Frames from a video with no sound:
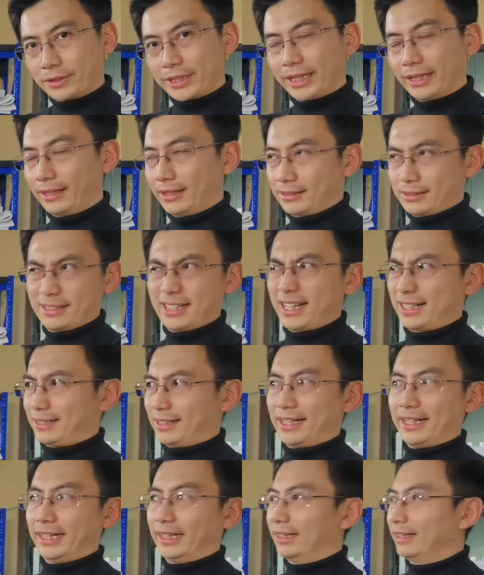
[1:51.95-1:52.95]
Okay, it's
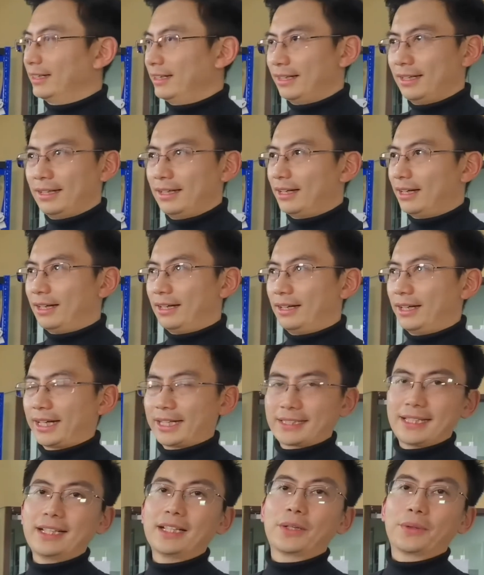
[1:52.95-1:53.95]
like a uh,
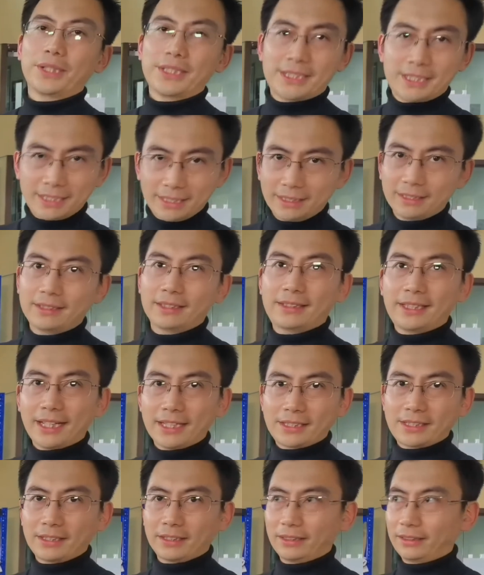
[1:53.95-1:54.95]
accelerated
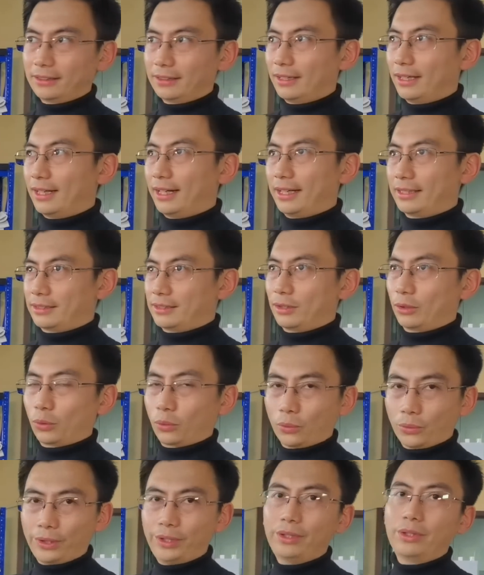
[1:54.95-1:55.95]
testing as
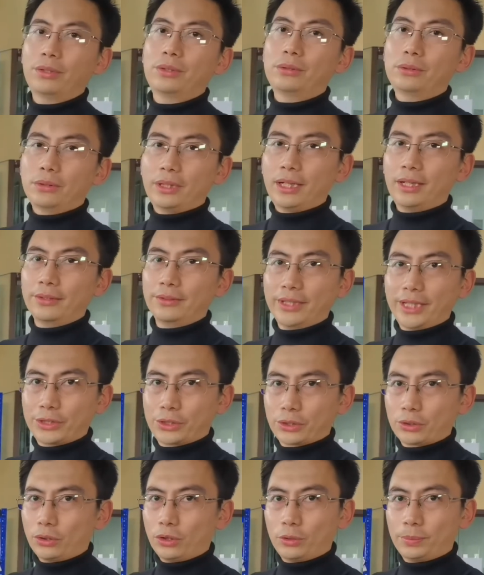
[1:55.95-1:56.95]
a real uh,
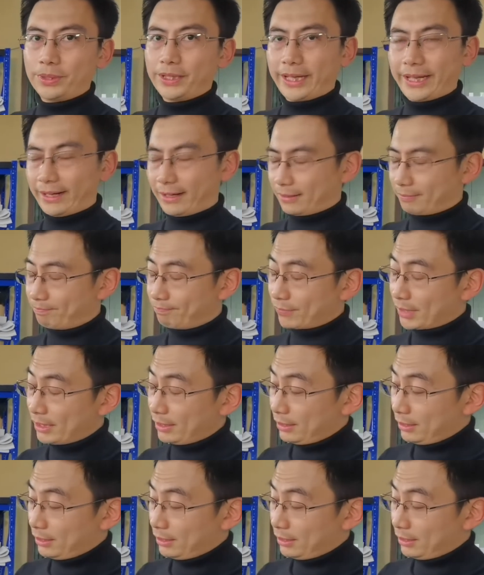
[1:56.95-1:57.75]
natural open air.